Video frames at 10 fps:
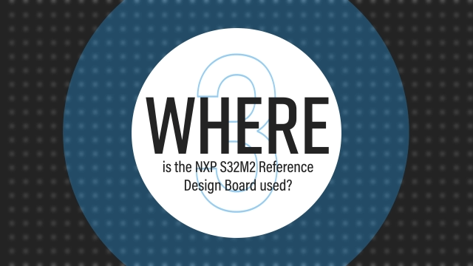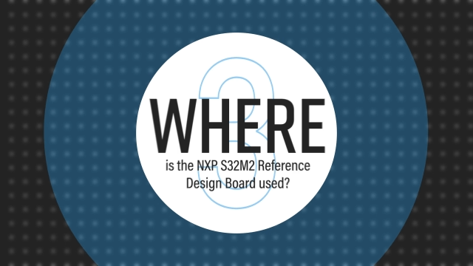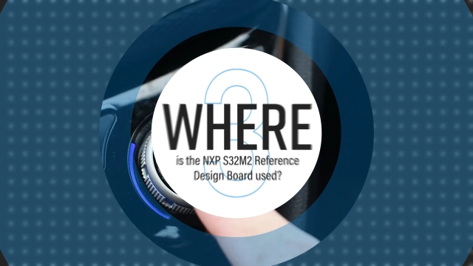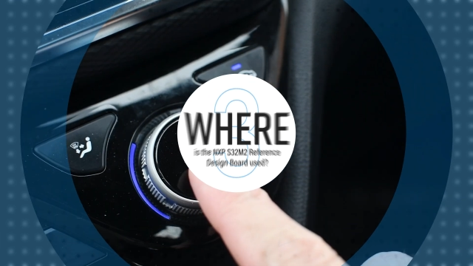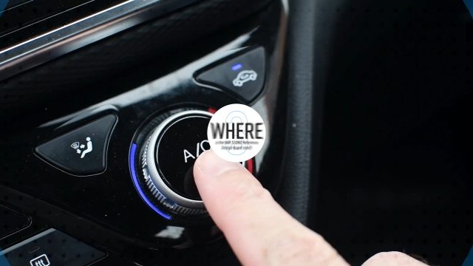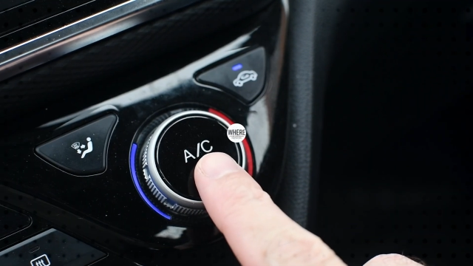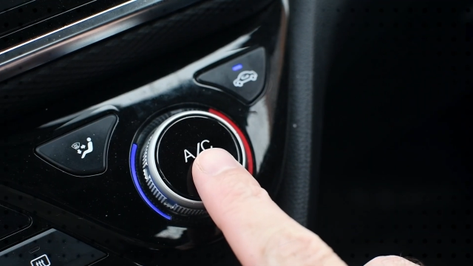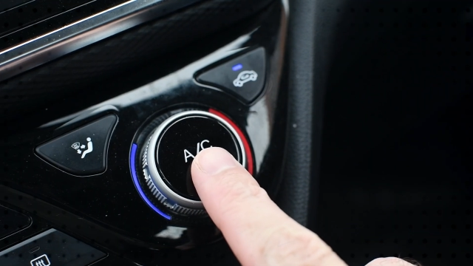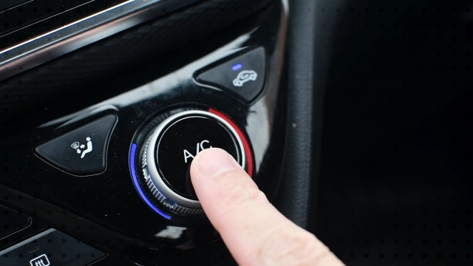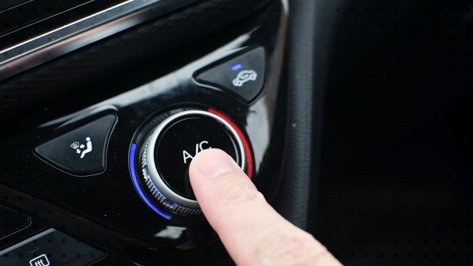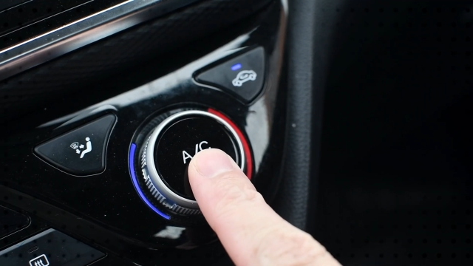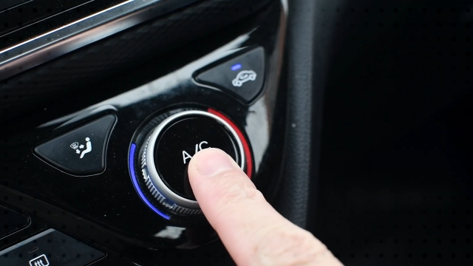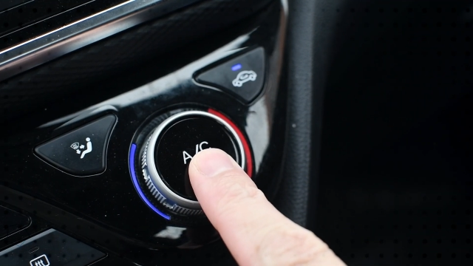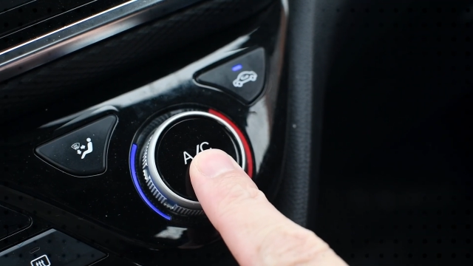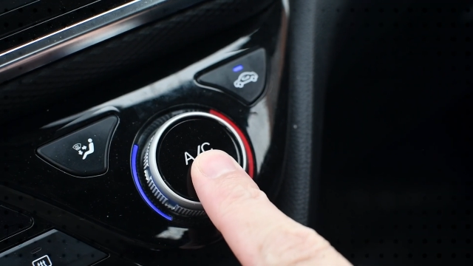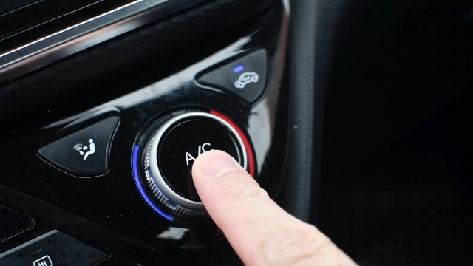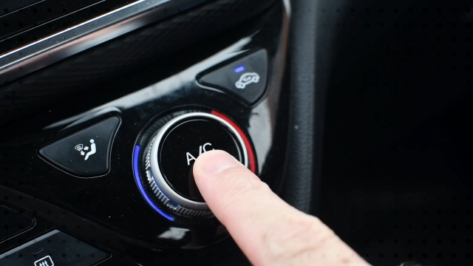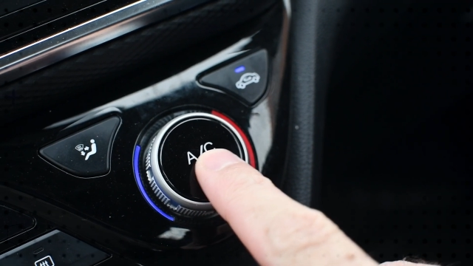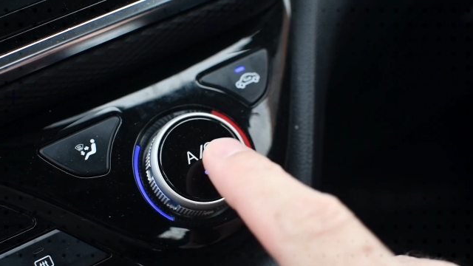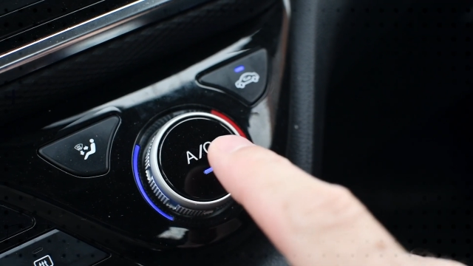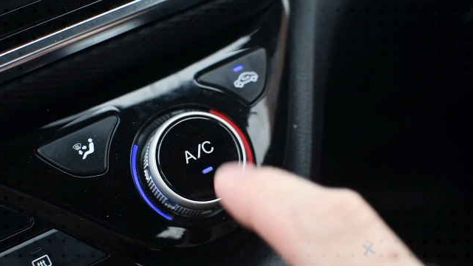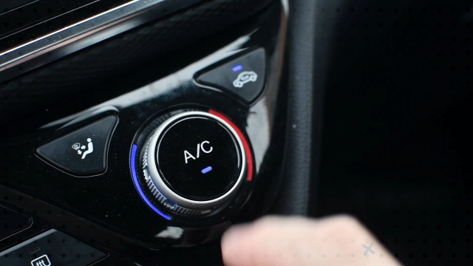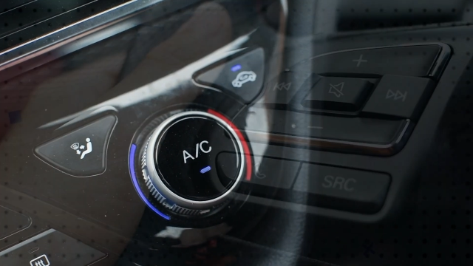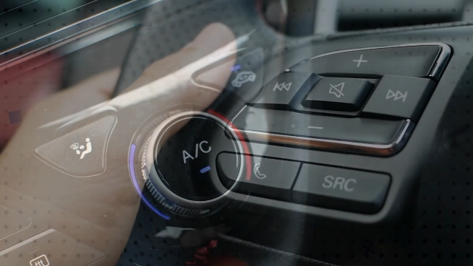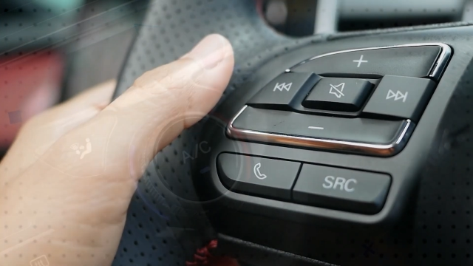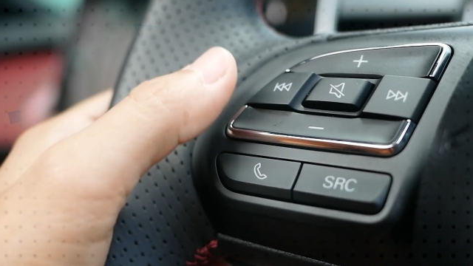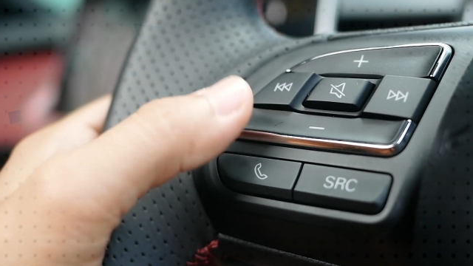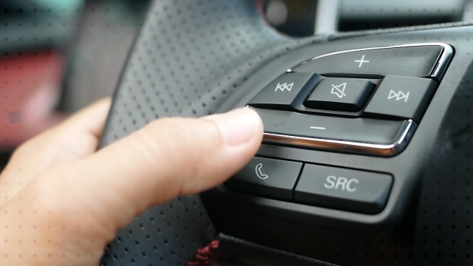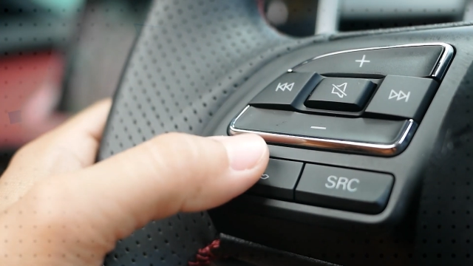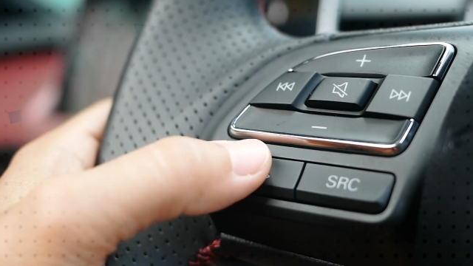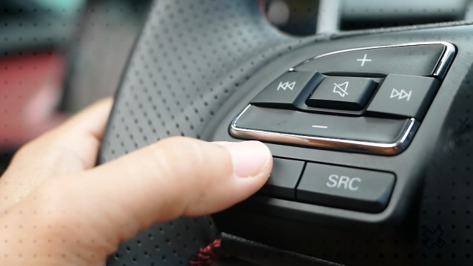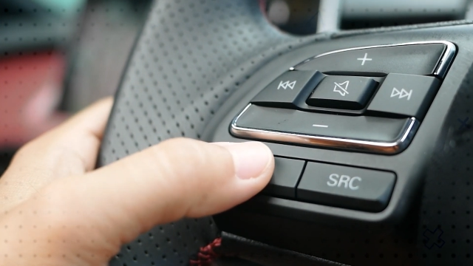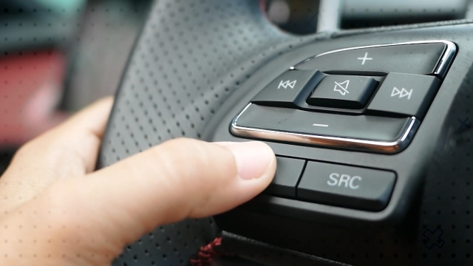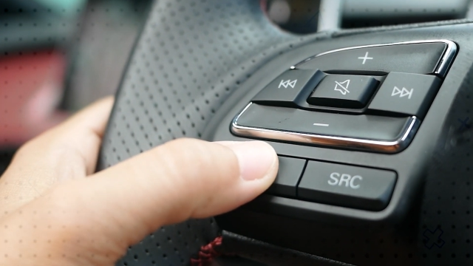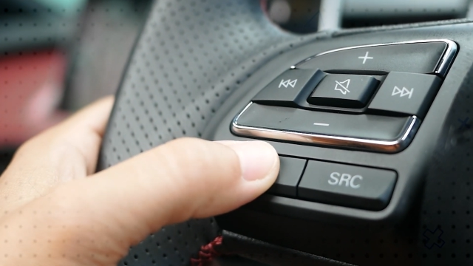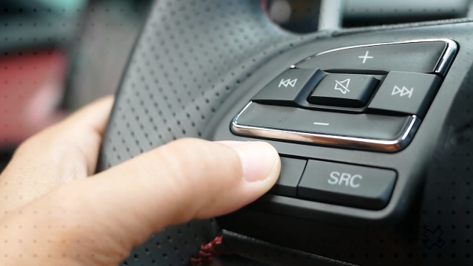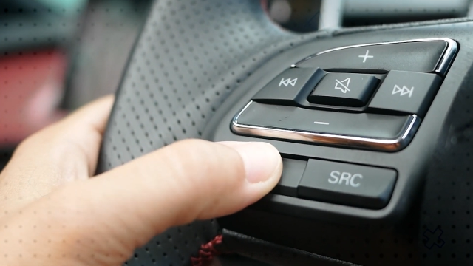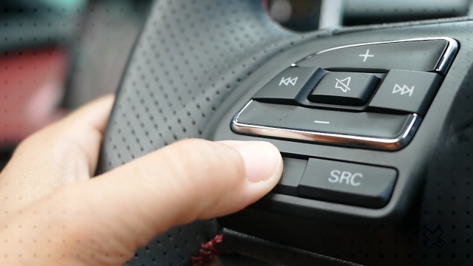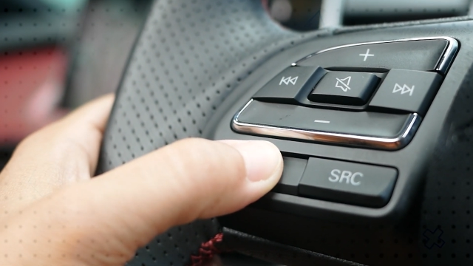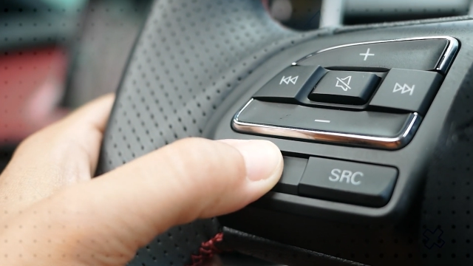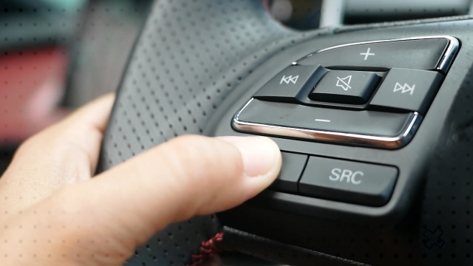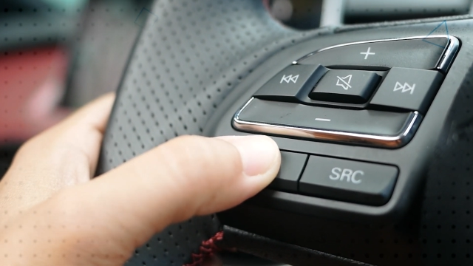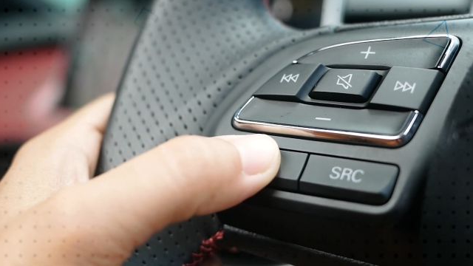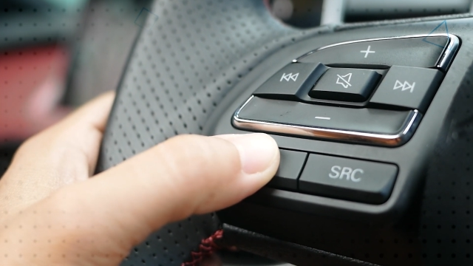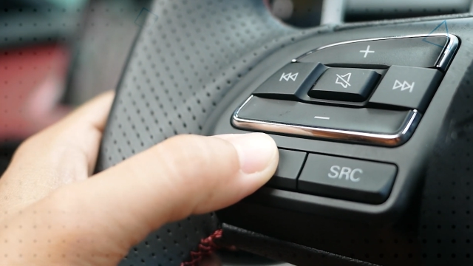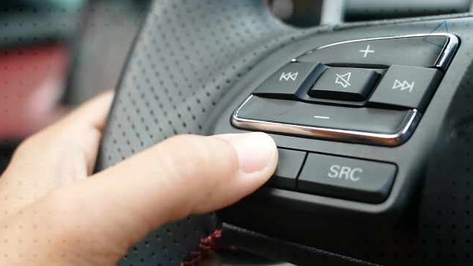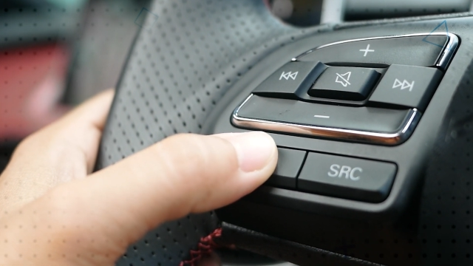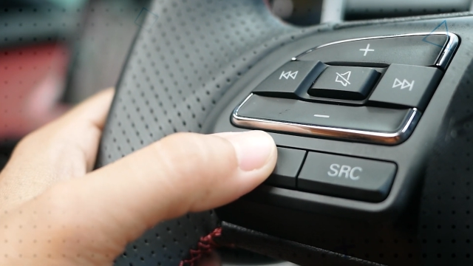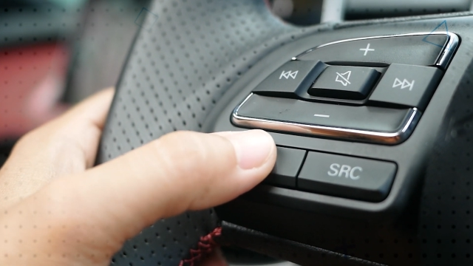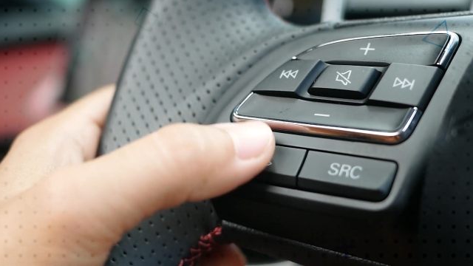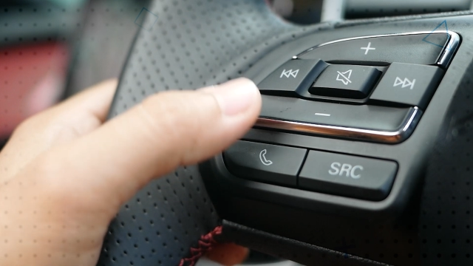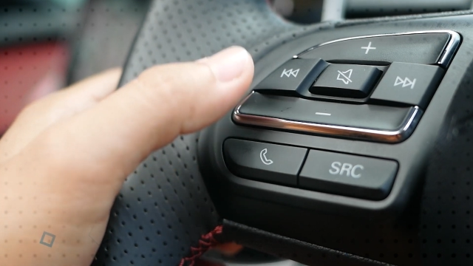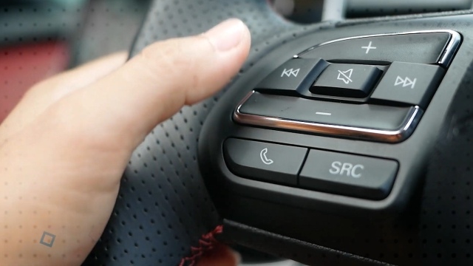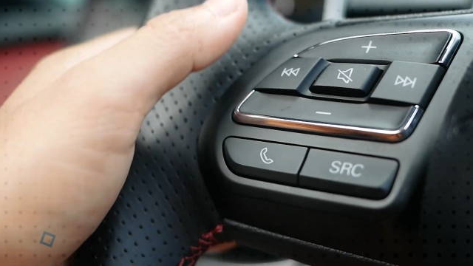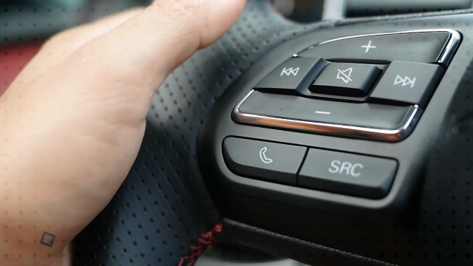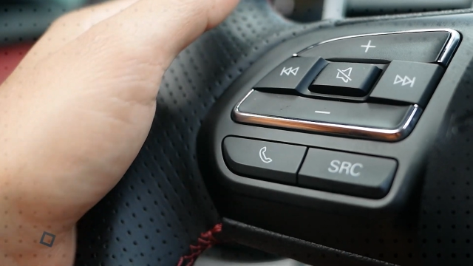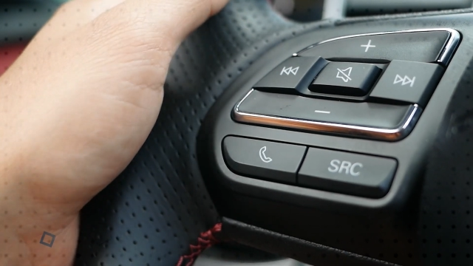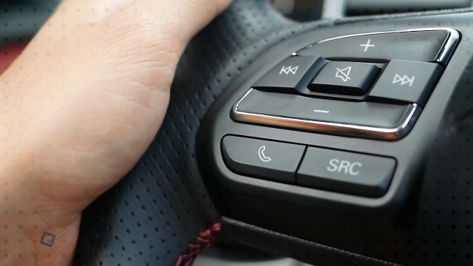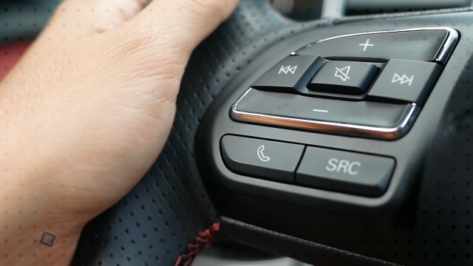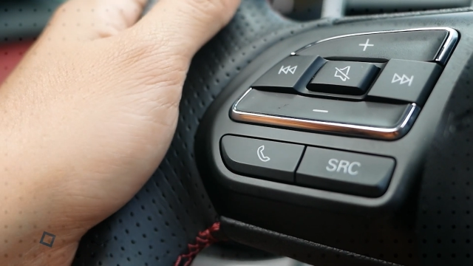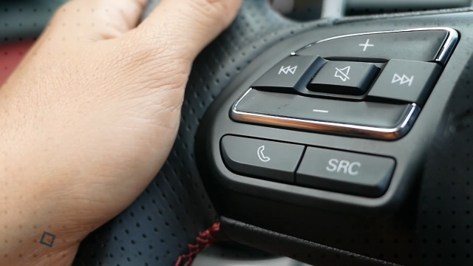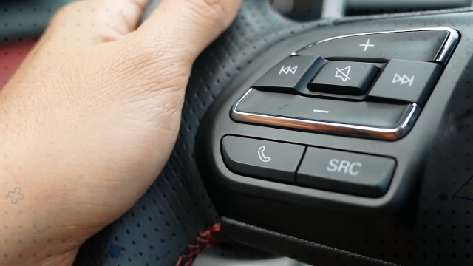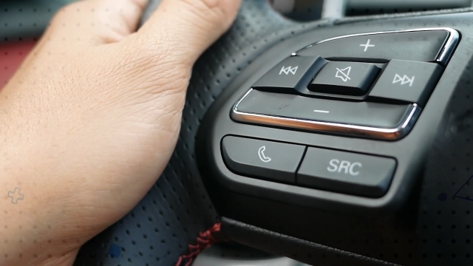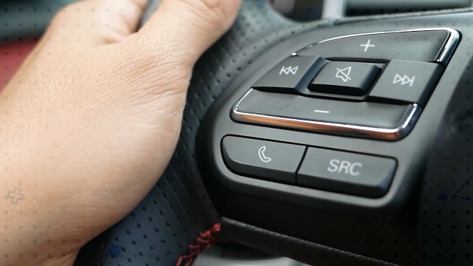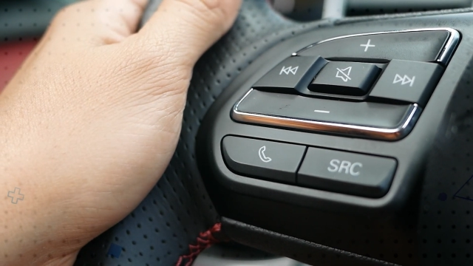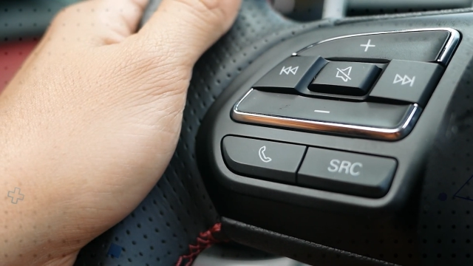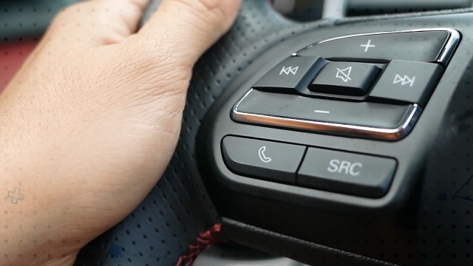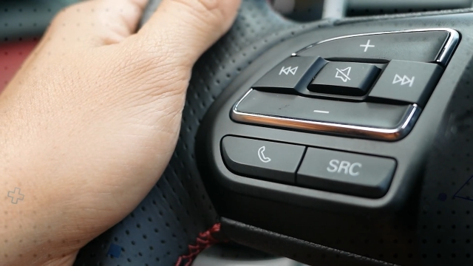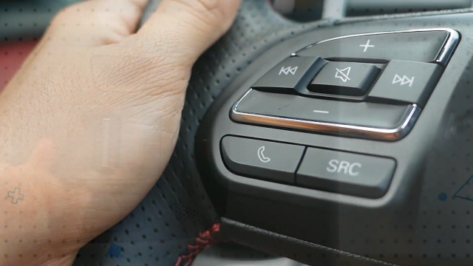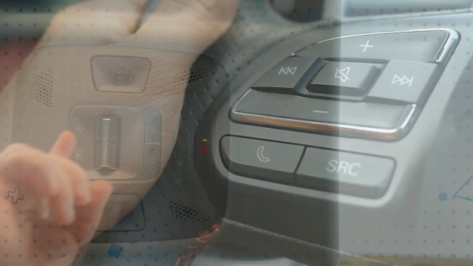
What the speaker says: [unreadable: no face in view]